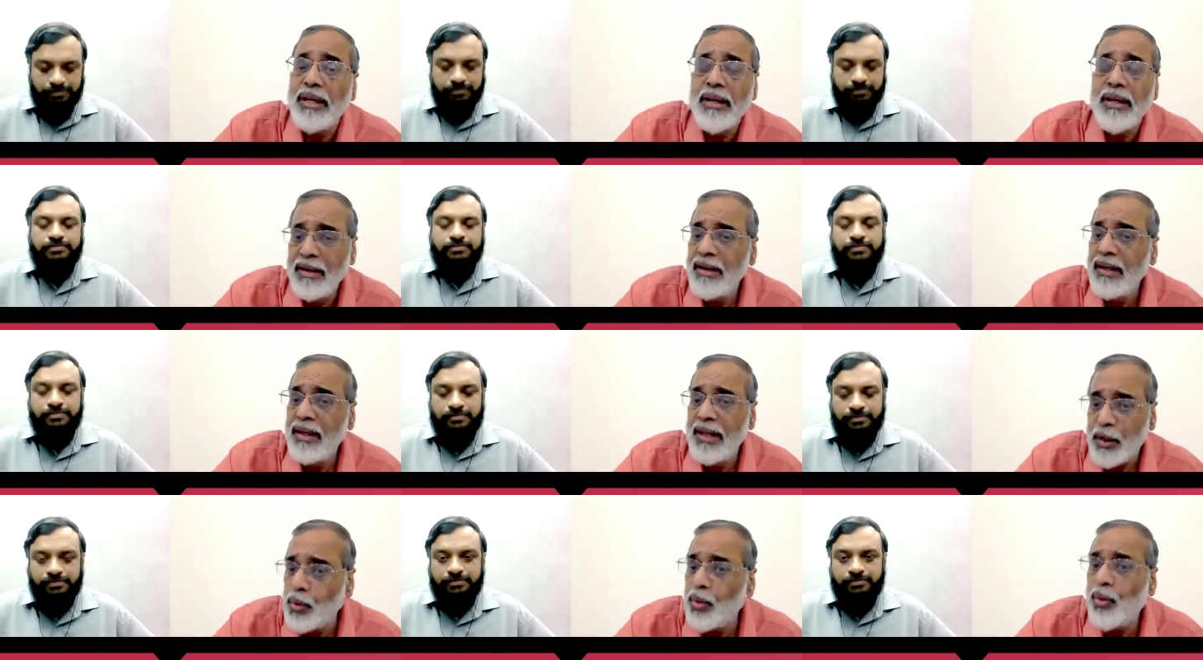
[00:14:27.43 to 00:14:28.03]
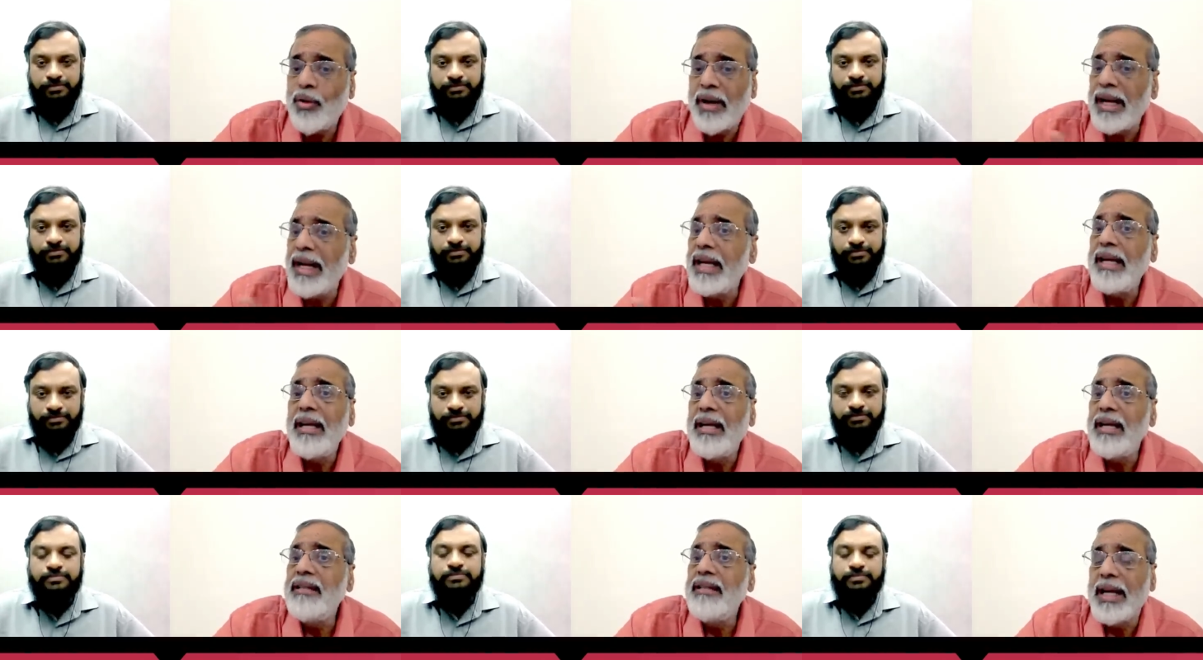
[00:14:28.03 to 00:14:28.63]
Speaker 1: Ukraine is
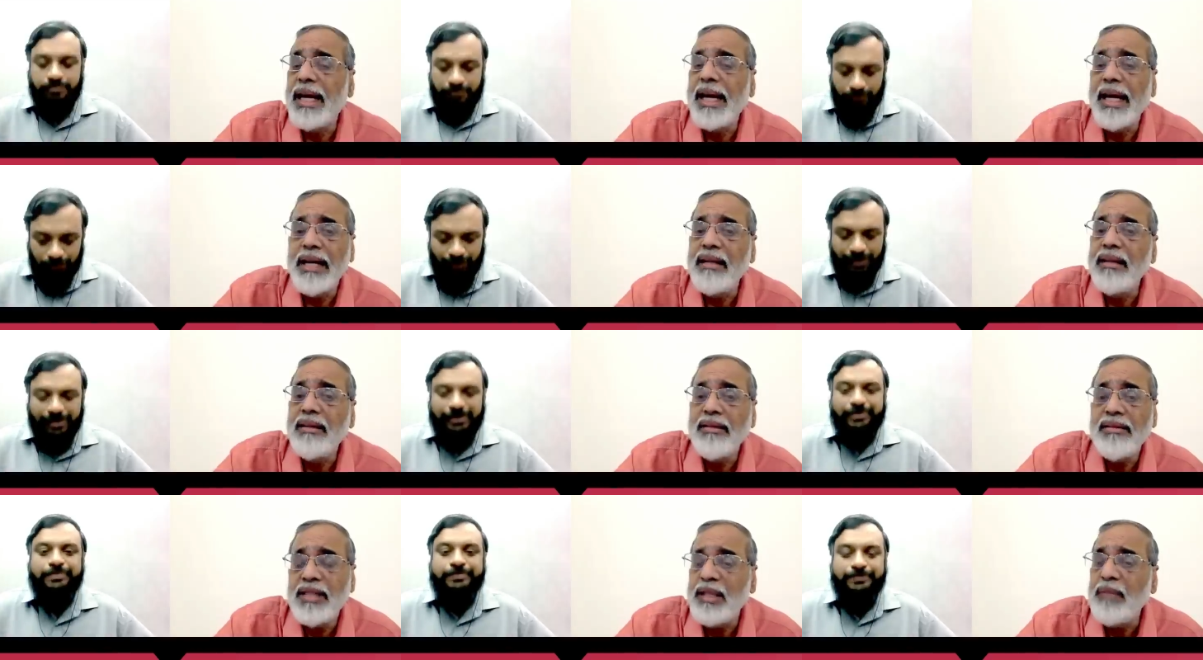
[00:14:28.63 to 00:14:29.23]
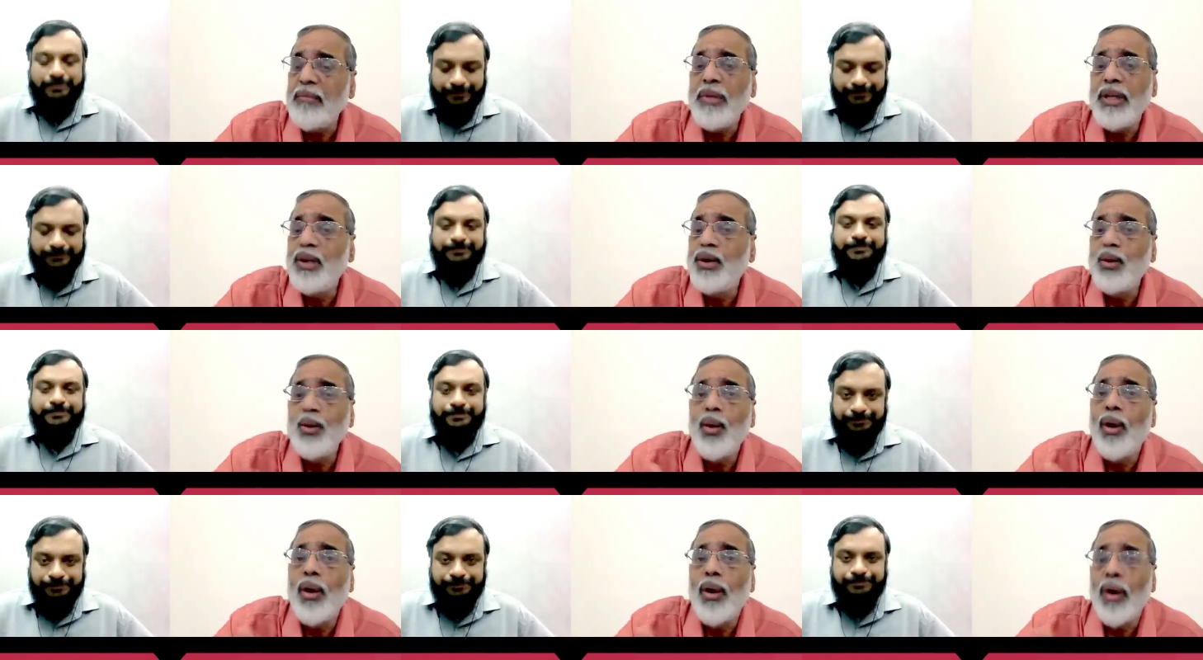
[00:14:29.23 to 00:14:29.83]
again seeming to
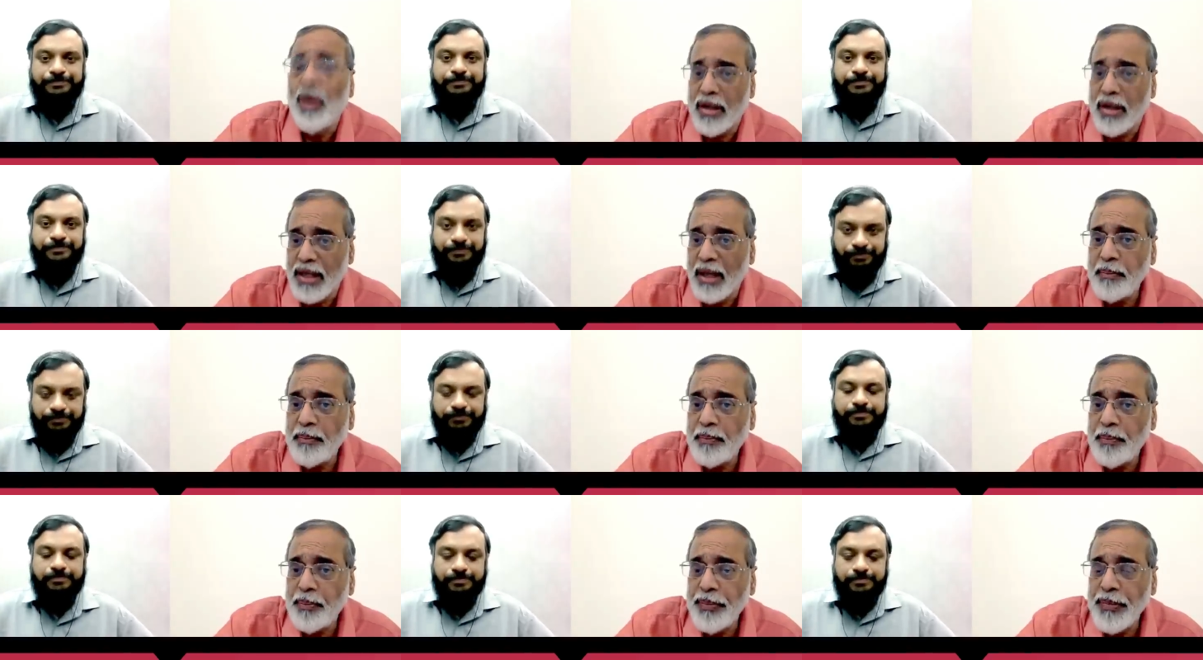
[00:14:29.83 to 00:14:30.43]
hot up.